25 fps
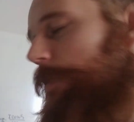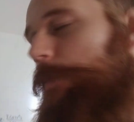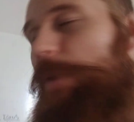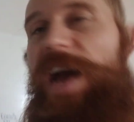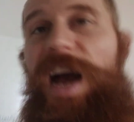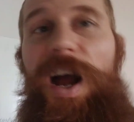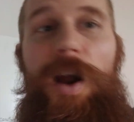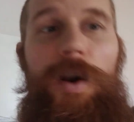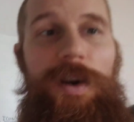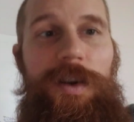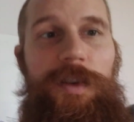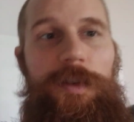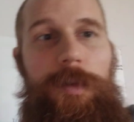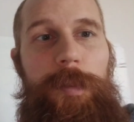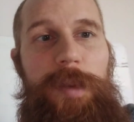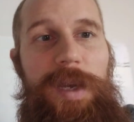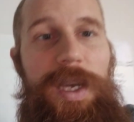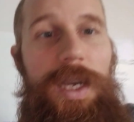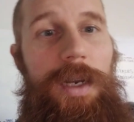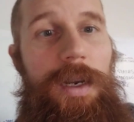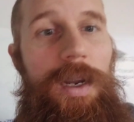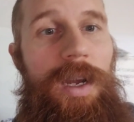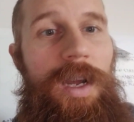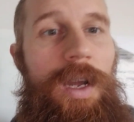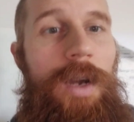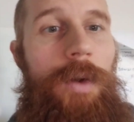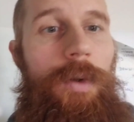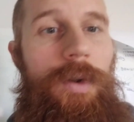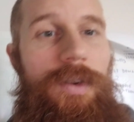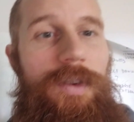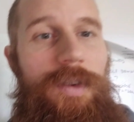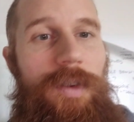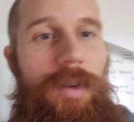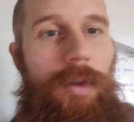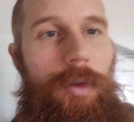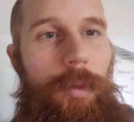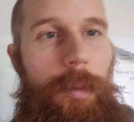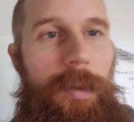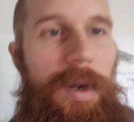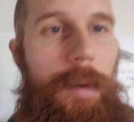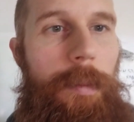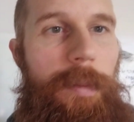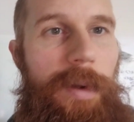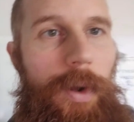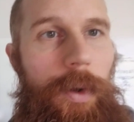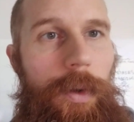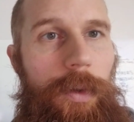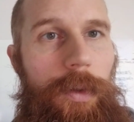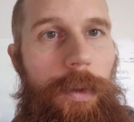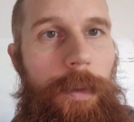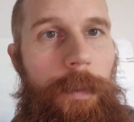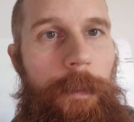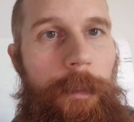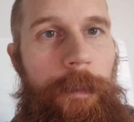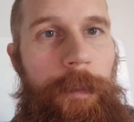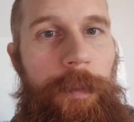the power and speed, which is a little bit of both.